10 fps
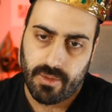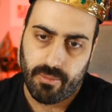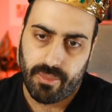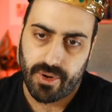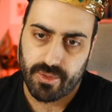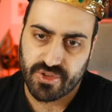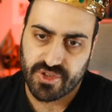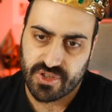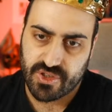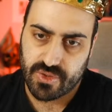purples
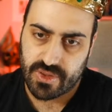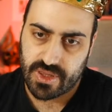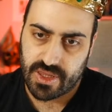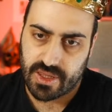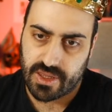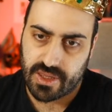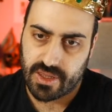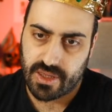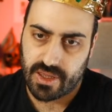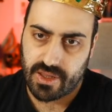into
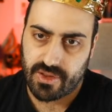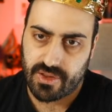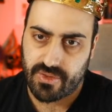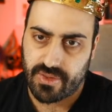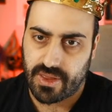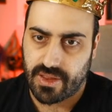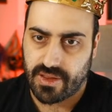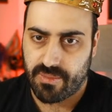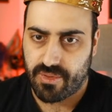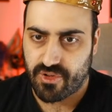the
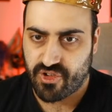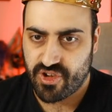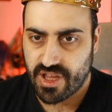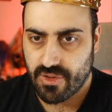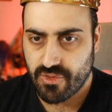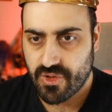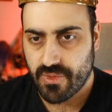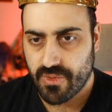deeper shadows.